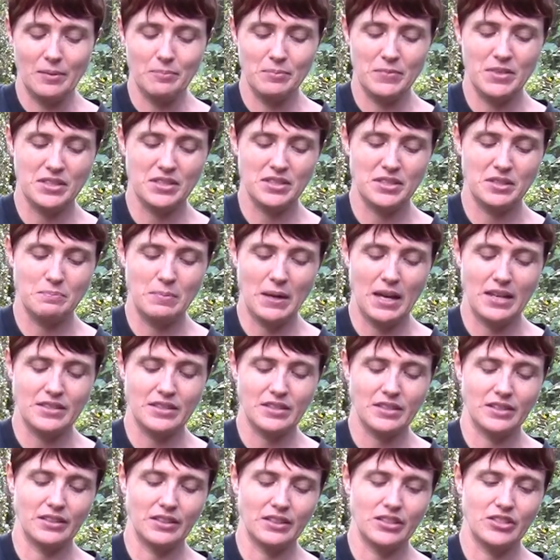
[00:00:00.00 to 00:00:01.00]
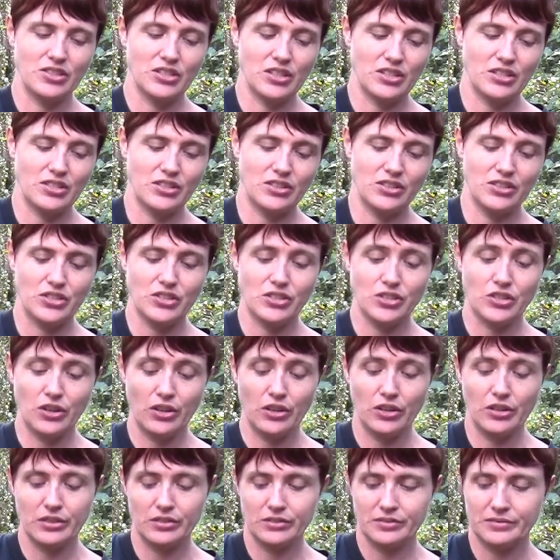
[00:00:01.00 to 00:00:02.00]
This is basically just the
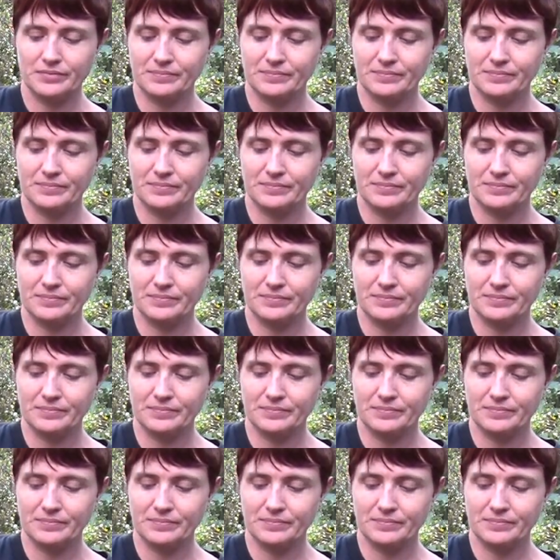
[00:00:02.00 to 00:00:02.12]
start.